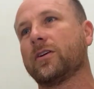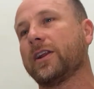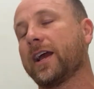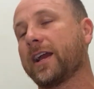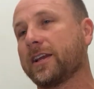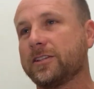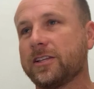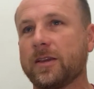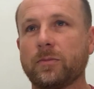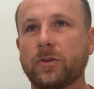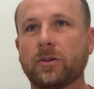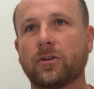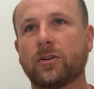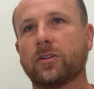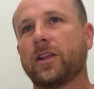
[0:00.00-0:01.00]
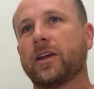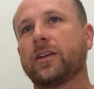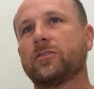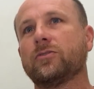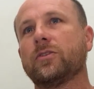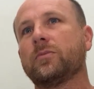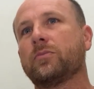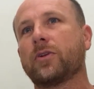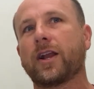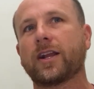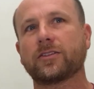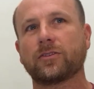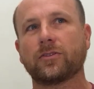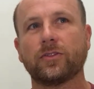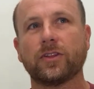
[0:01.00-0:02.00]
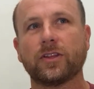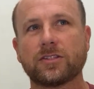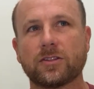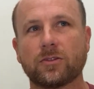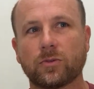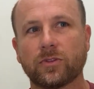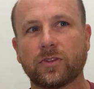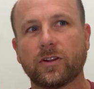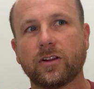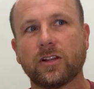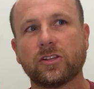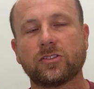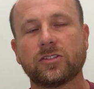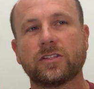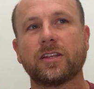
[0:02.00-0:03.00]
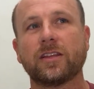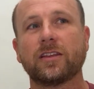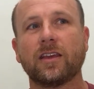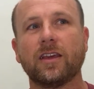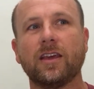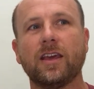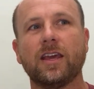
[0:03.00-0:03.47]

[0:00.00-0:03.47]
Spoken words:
in academia or like doing practical things in the world that are interesting.